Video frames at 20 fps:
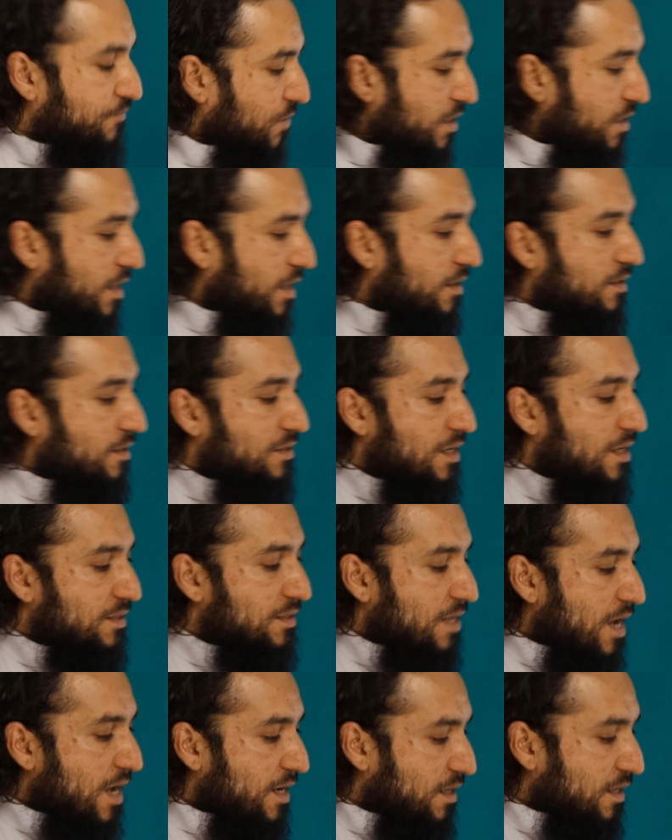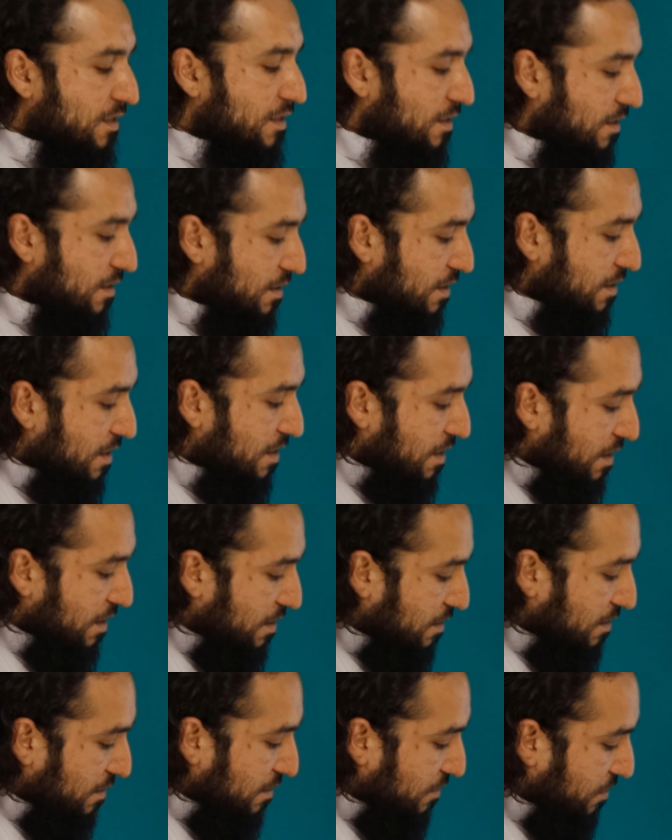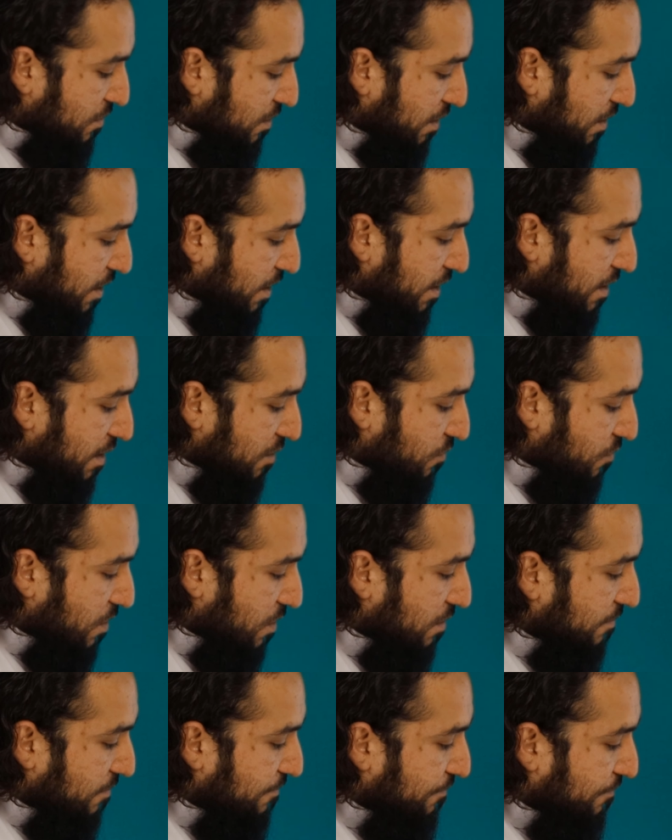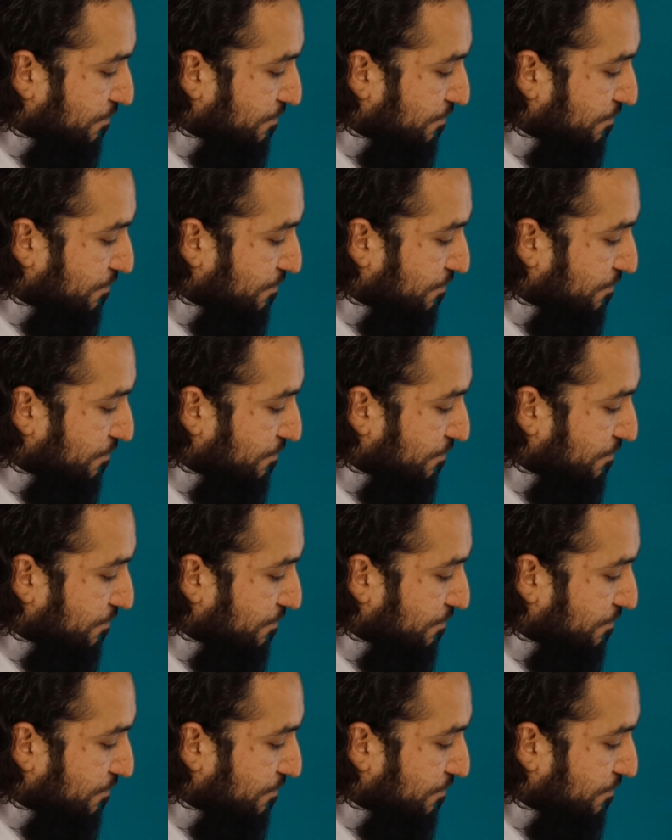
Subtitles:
Okay, that's I. See here as well,